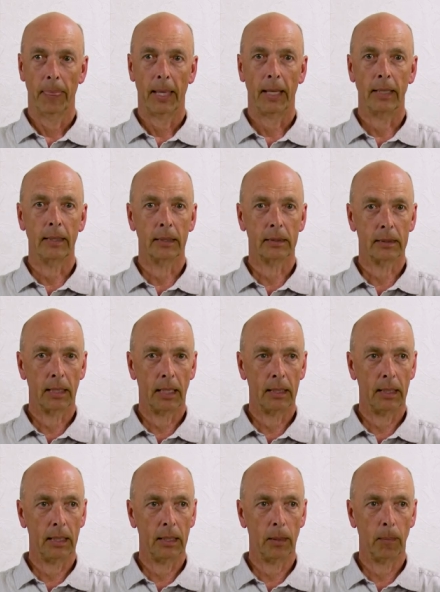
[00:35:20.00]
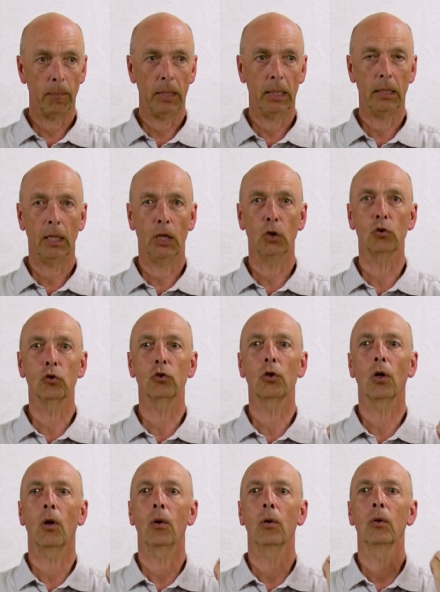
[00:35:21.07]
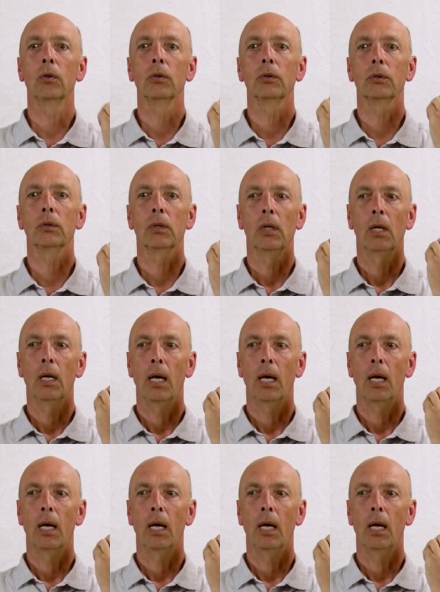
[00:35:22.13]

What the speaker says: Understanding the meaning shows